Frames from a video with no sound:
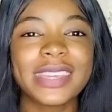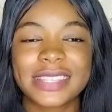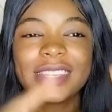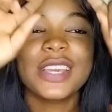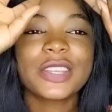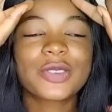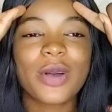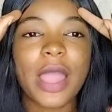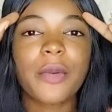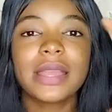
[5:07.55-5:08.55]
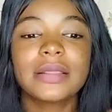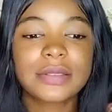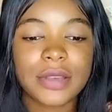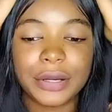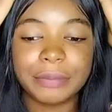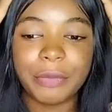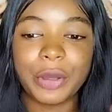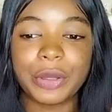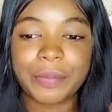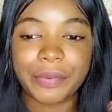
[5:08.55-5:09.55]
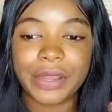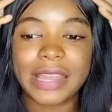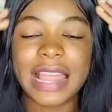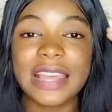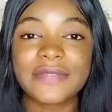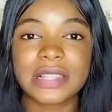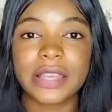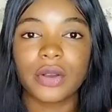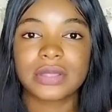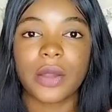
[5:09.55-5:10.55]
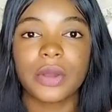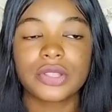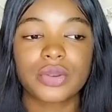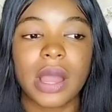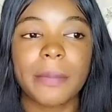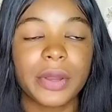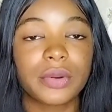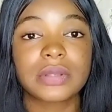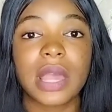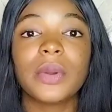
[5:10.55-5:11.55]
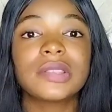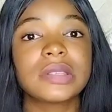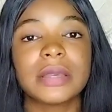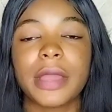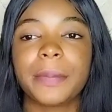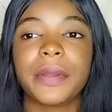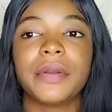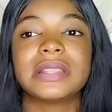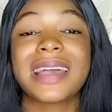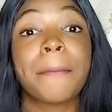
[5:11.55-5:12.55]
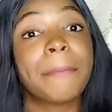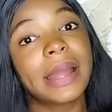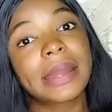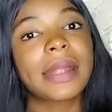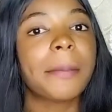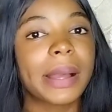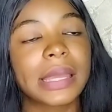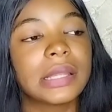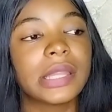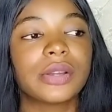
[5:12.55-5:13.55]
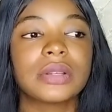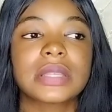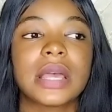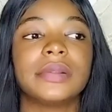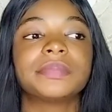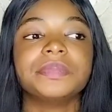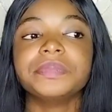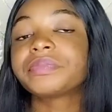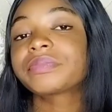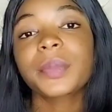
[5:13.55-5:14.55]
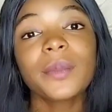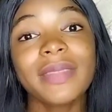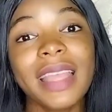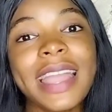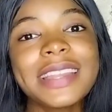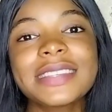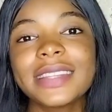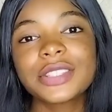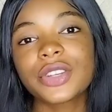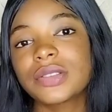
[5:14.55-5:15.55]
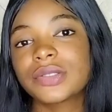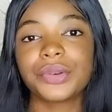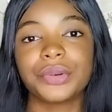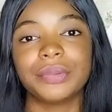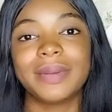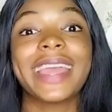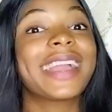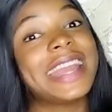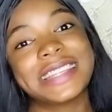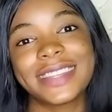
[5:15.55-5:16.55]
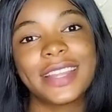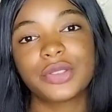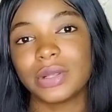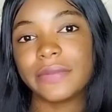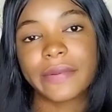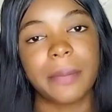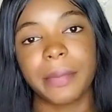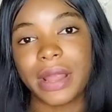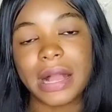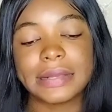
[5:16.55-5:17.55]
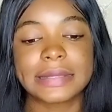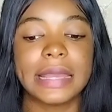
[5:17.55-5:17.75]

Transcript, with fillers: So I went um, on a break. I left Lagos. I went to Abeokuta. I went to see my parents. I'm back. I'm back in Lagos, and I decided just to like I decided to leave camera aside.